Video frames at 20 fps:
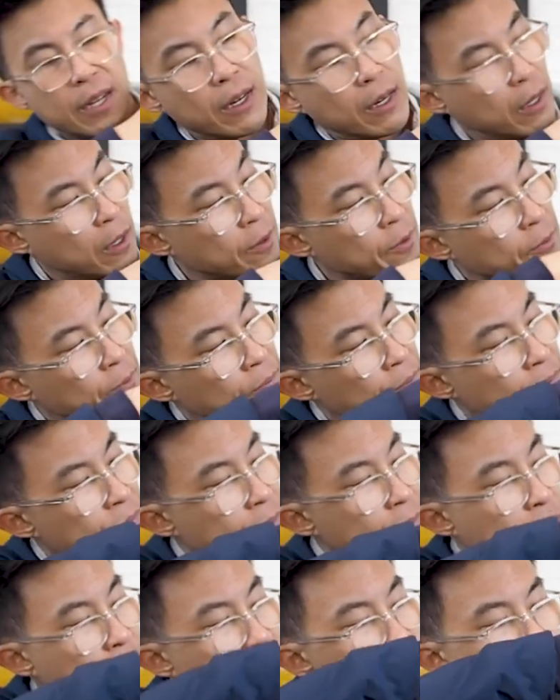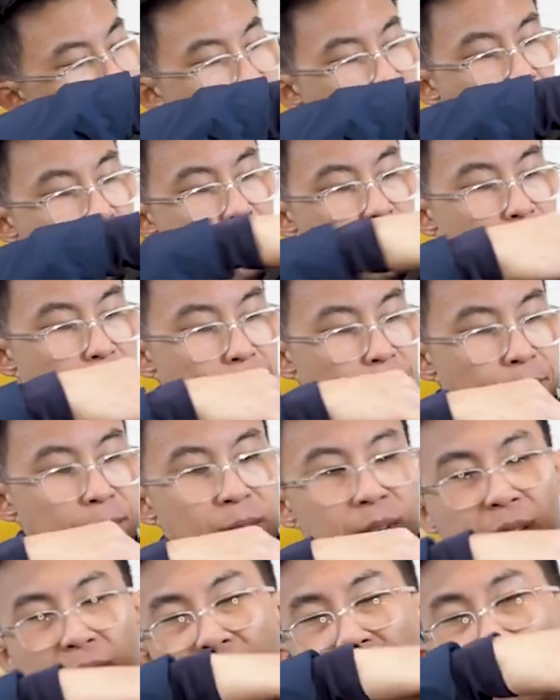here, right here.
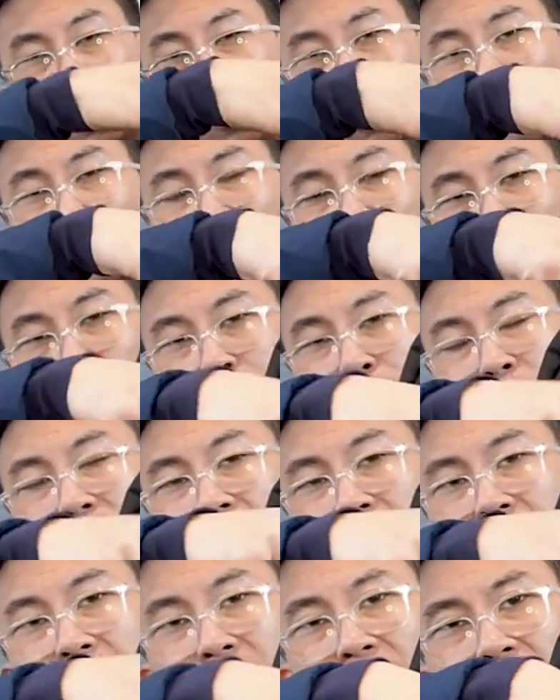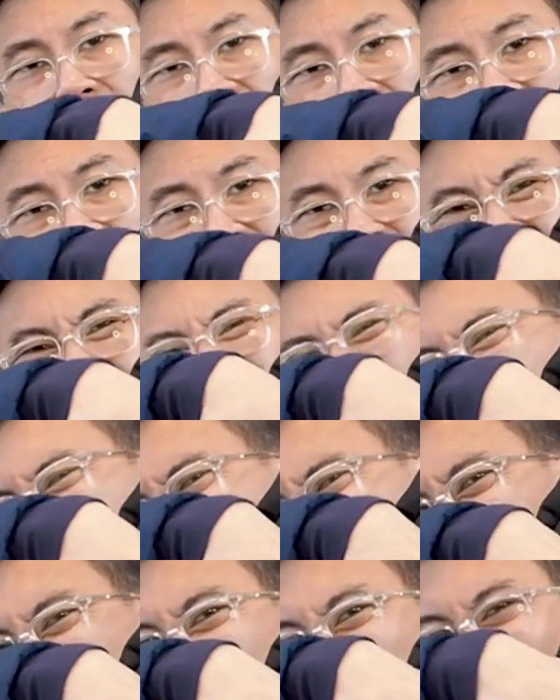I don't know what you put in there.
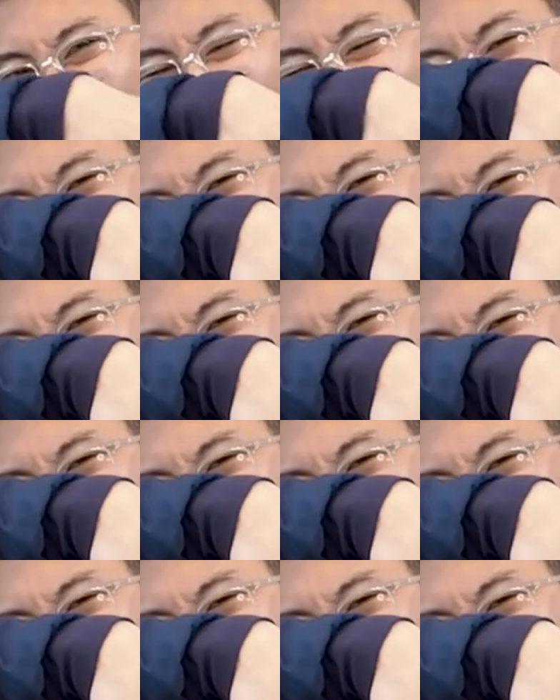Cards? It's